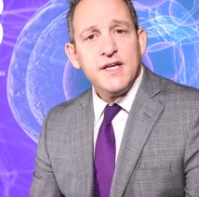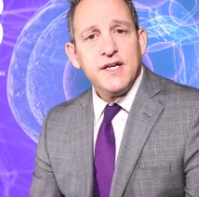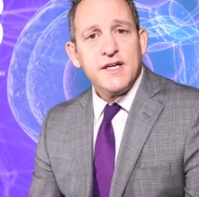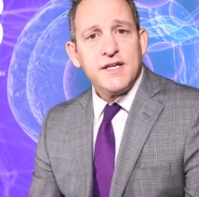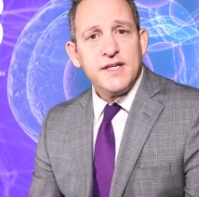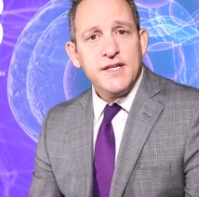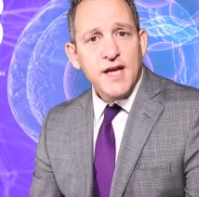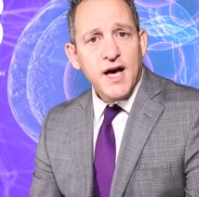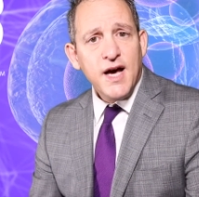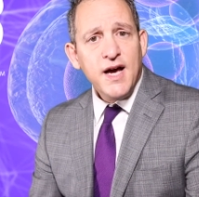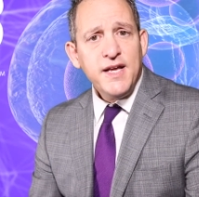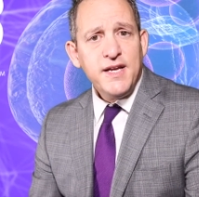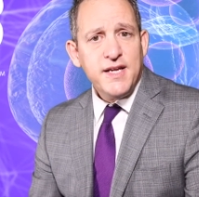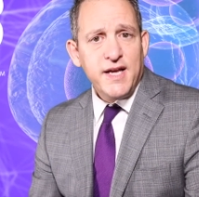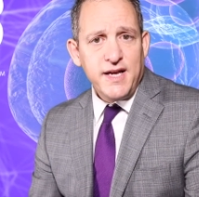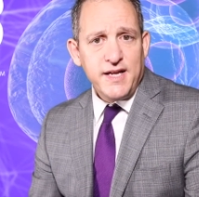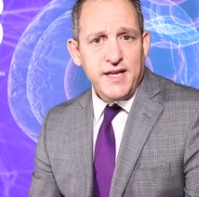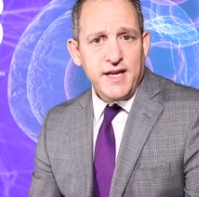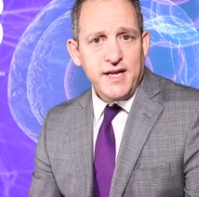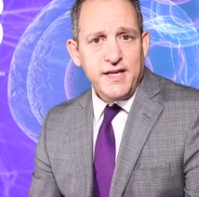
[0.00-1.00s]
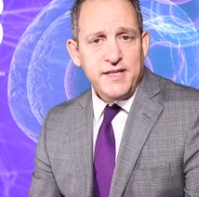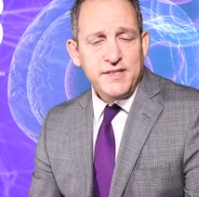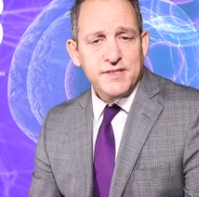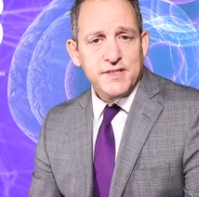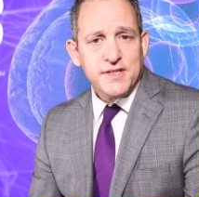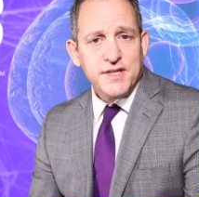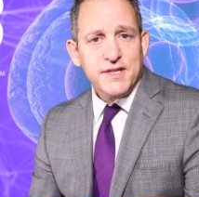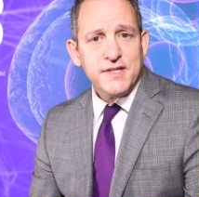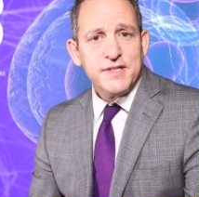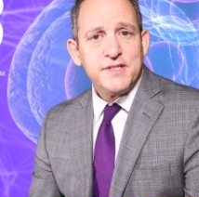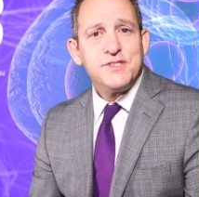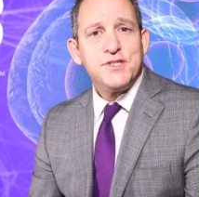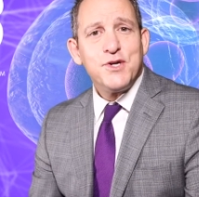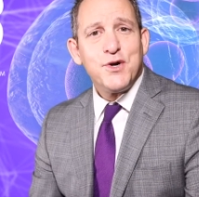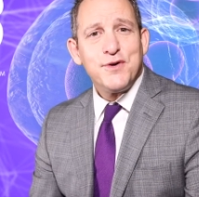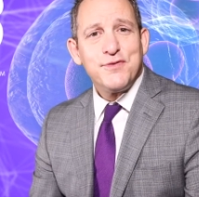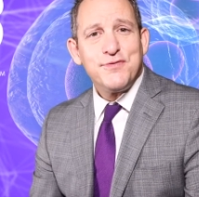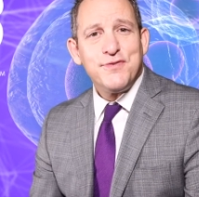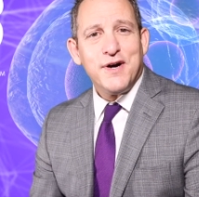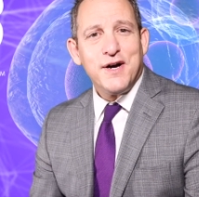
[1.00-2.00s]

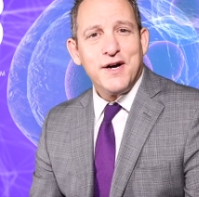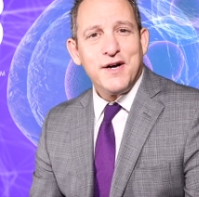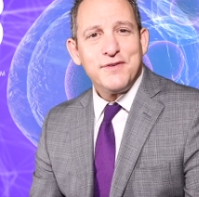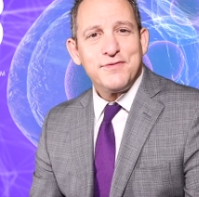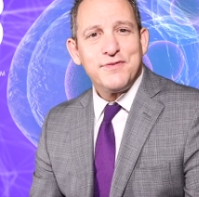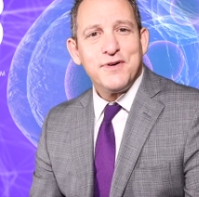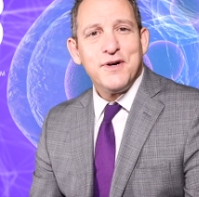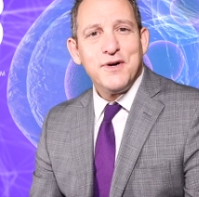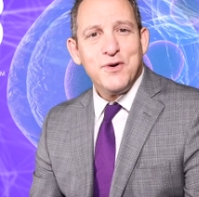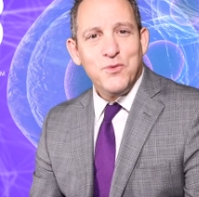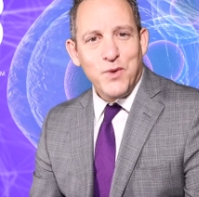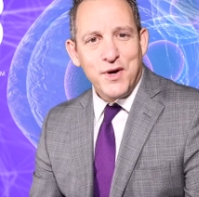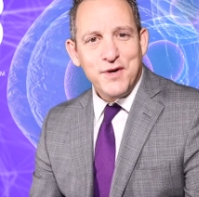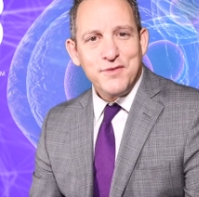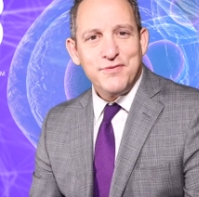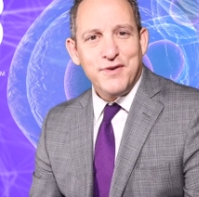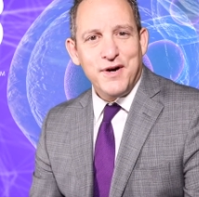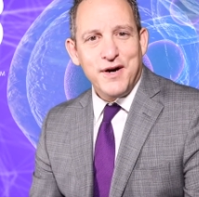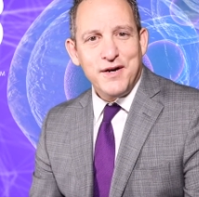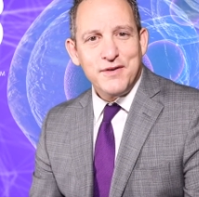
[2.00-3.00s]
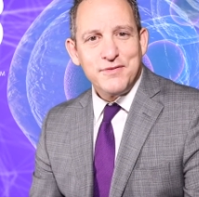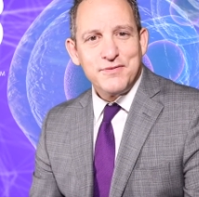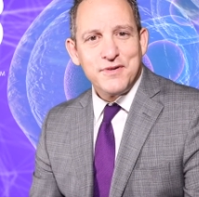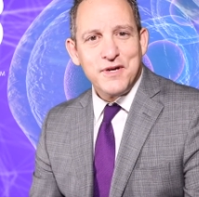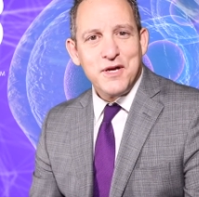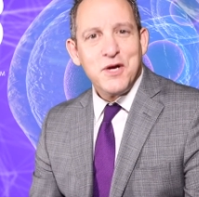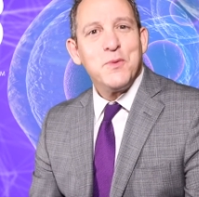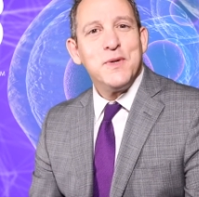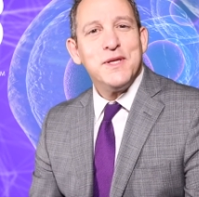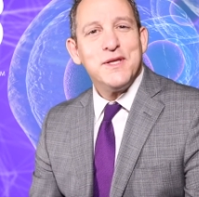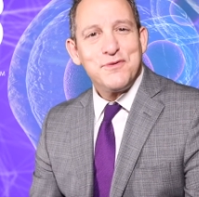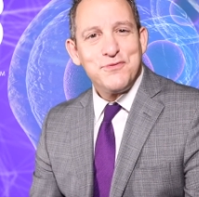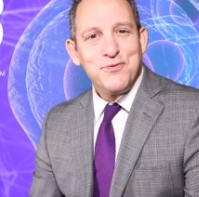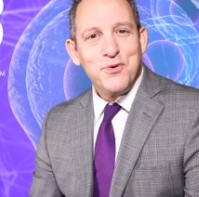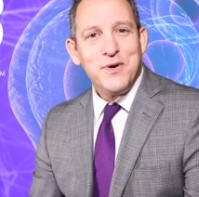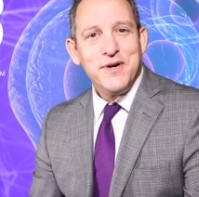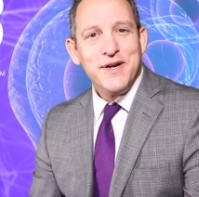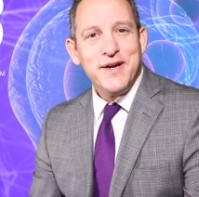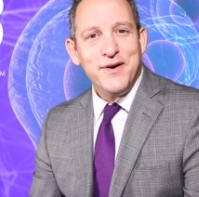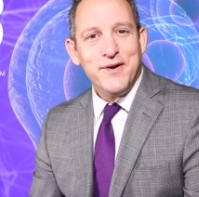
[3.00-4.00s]
888-988-0515. We look
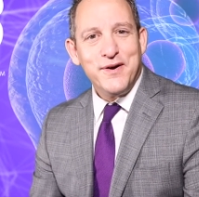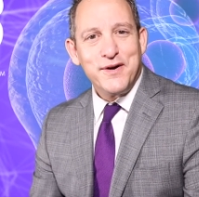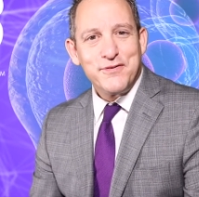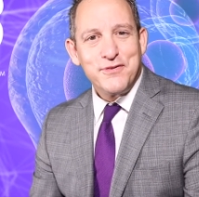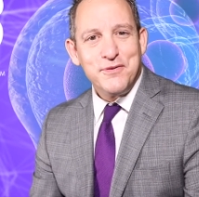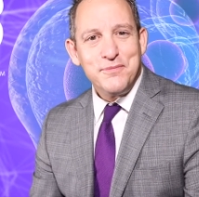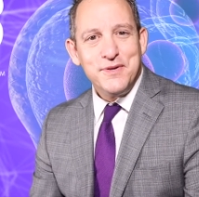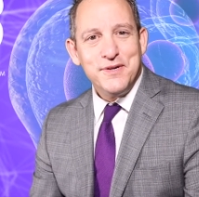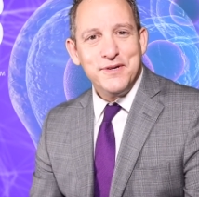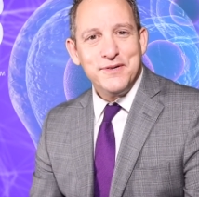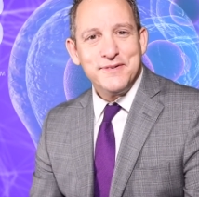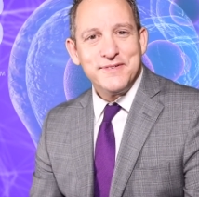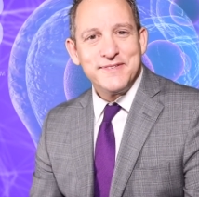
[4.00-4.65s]
forward to hearing from you.